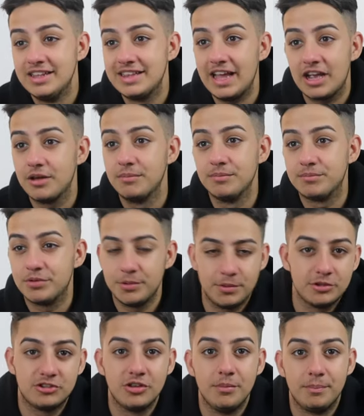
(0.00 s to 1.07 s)
that can pretty
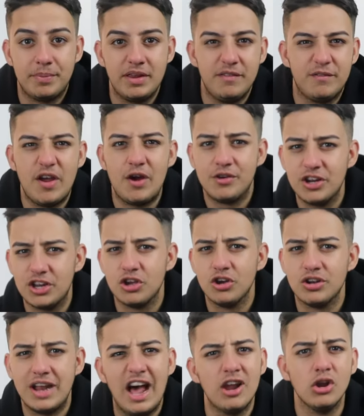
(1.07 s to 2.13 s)
much be very
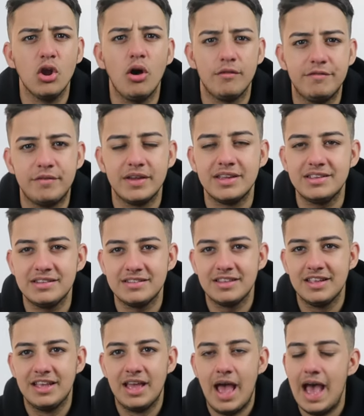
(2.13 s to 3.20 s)
good at a lot of things.
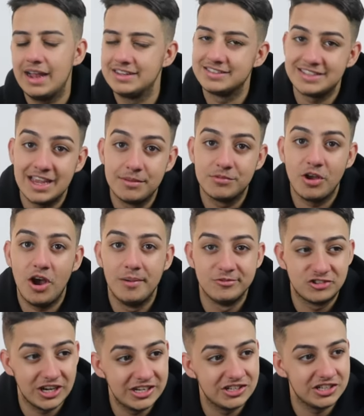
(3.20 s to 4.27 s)
At the same time,
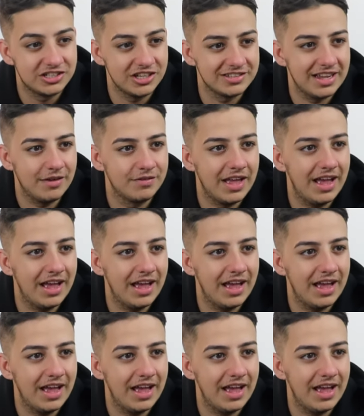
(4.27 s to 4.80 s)
JJ does have